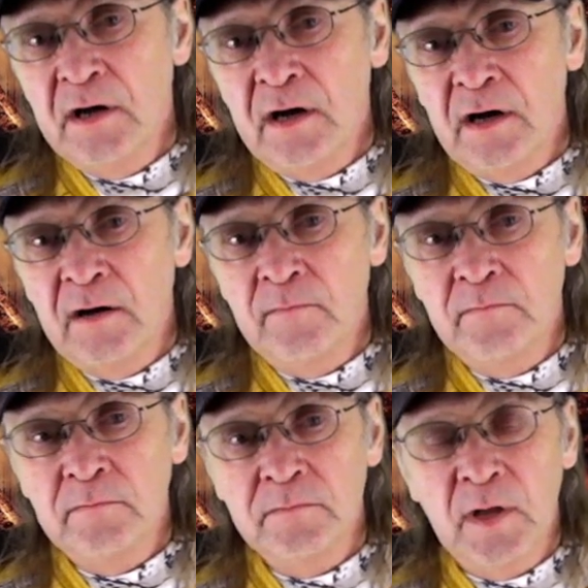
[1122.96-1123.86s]

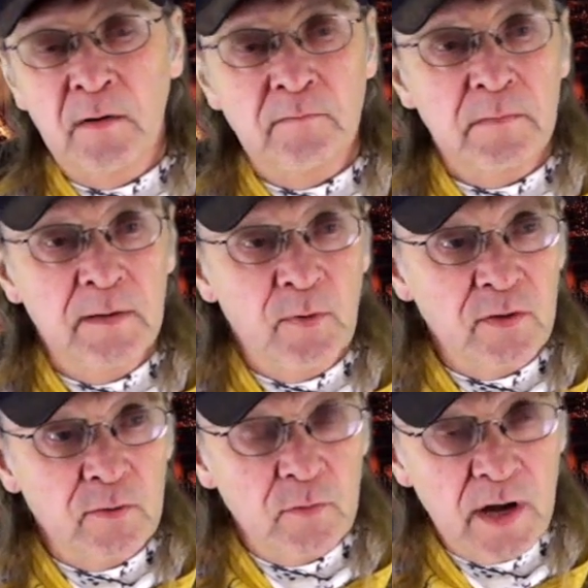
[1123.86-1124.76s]
Now, my
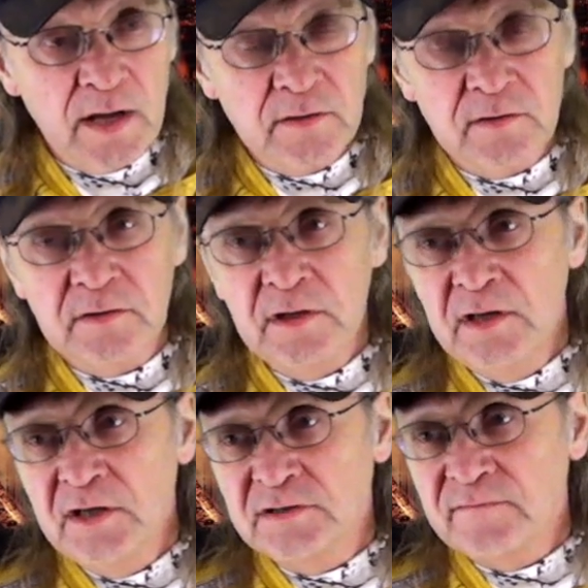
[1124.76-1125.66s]
brother Randall
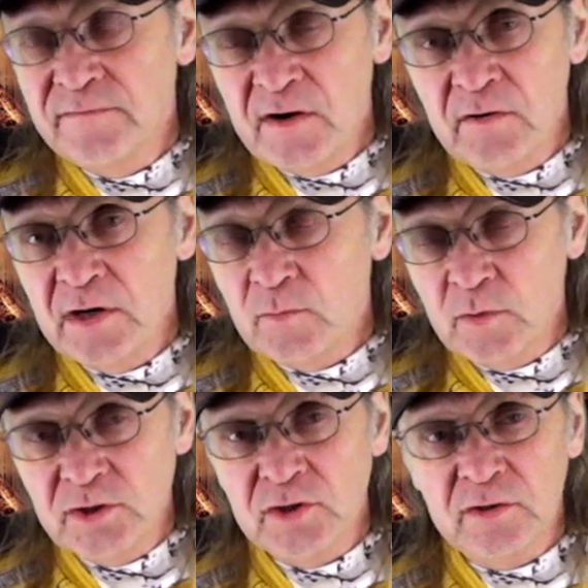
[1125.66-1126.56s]
is a very
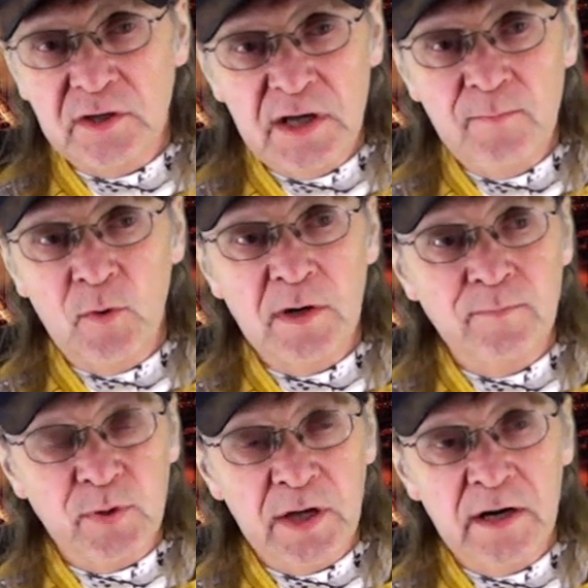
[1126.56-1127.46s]
original keyboard
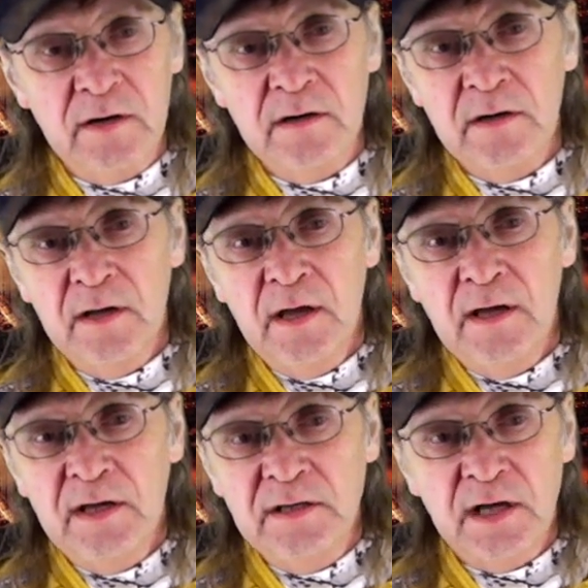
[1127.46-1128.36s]
player.
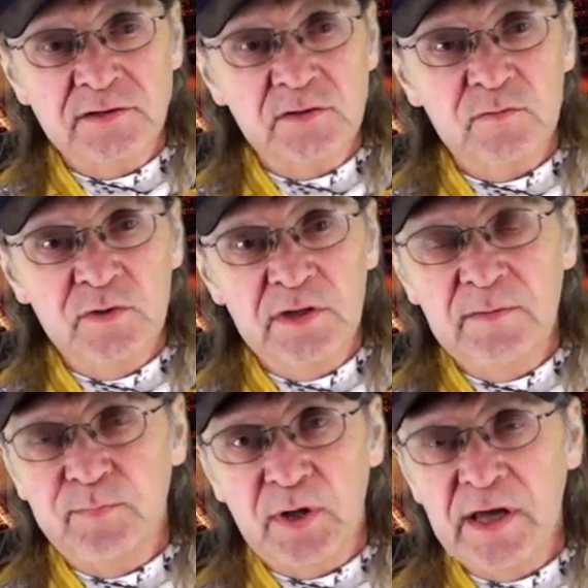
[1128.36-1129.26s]
He doesn't really
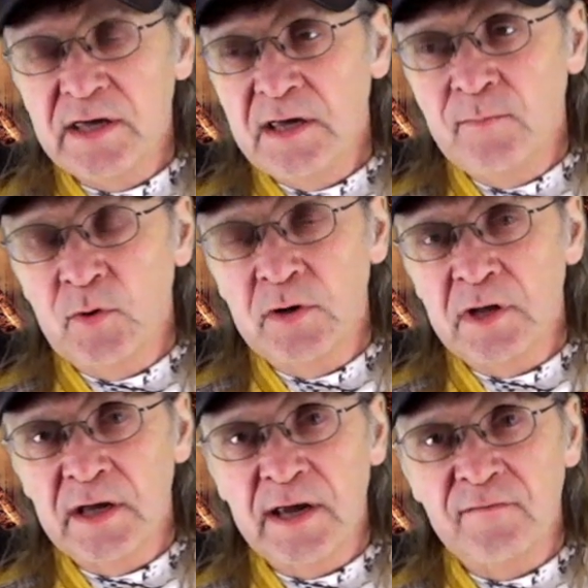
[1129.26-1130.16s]
play keyboard
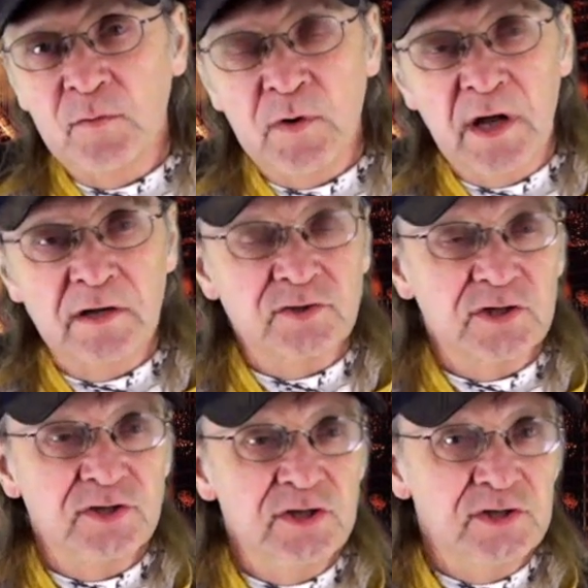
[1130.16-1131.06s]
like everyone else
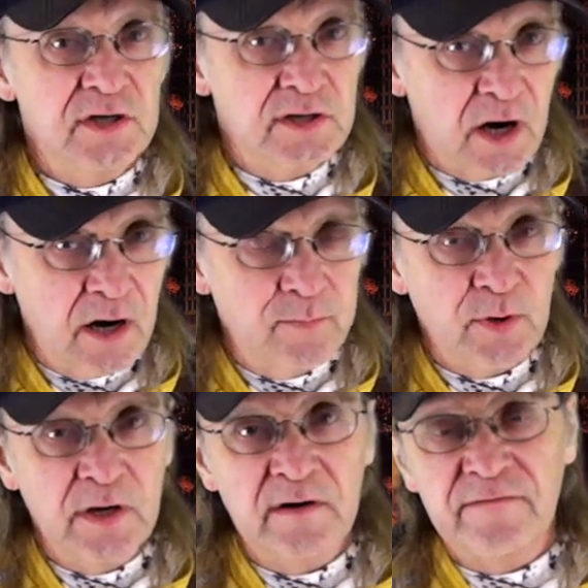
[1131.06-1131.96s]
because he's a guitar
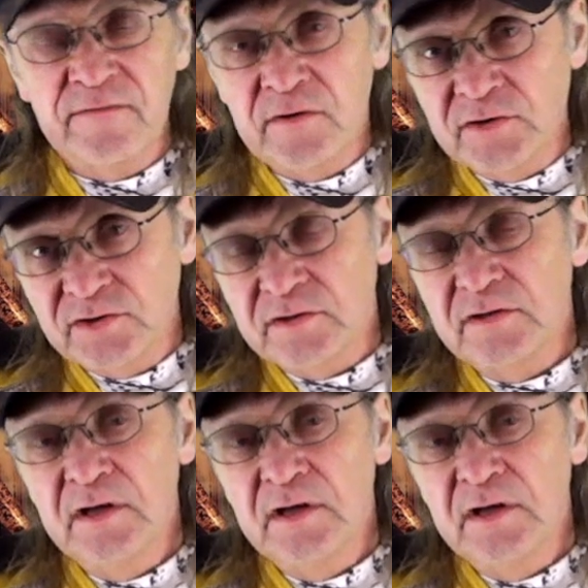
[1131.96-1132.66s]
player first.